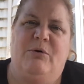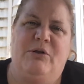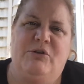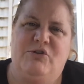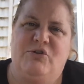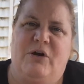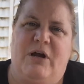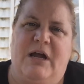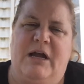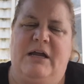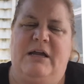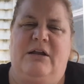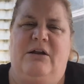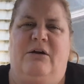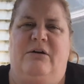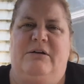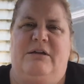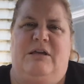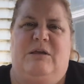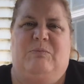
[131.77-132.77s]
track, and
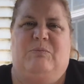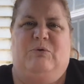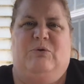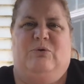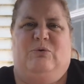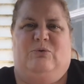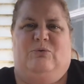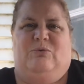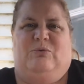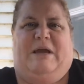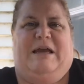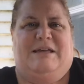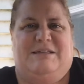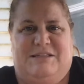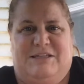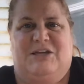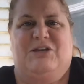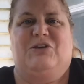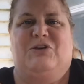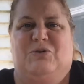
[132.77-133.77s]
I'll keep you
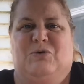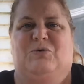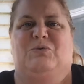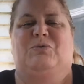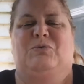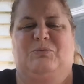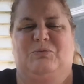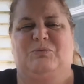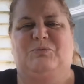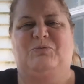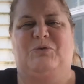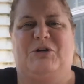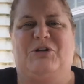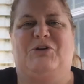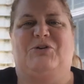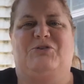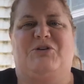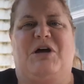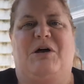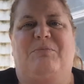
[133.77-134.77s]
asking you what
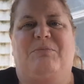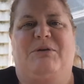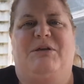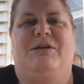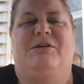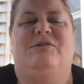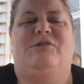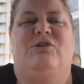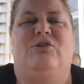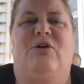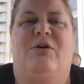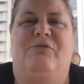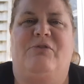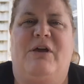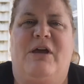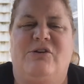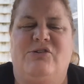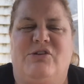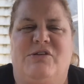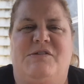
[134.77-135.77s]
your topic is, and you have to
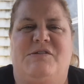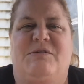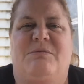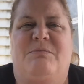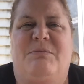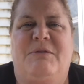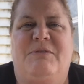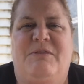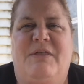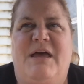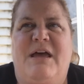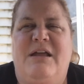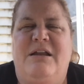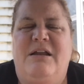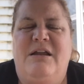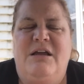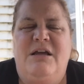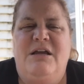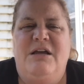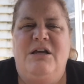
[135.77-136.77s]
actually submit that
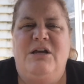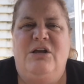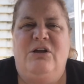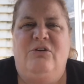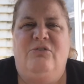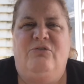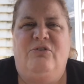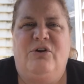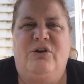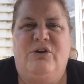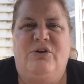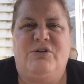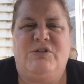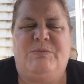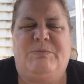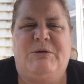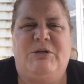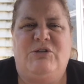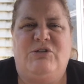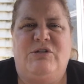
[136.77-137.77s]
for your
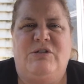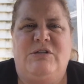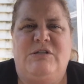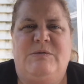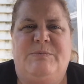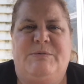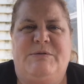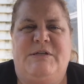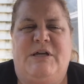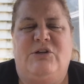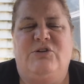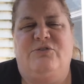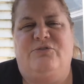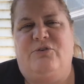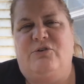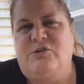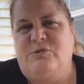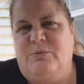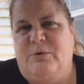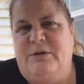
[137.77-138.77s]
speeches, besides your
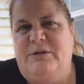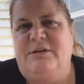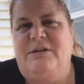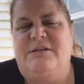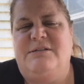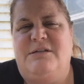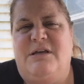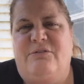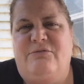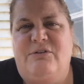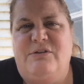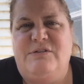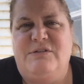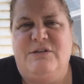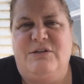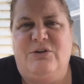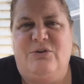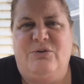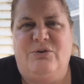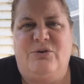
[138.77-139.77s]
first one, because
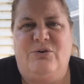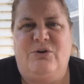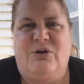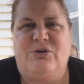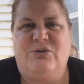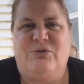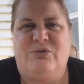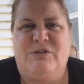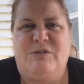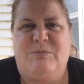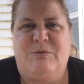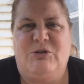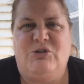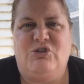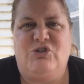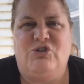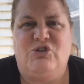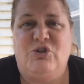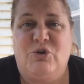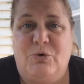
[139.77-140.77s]
obviously your introductory speech
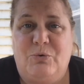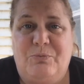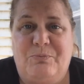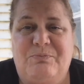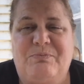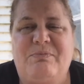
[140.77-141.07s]
is you.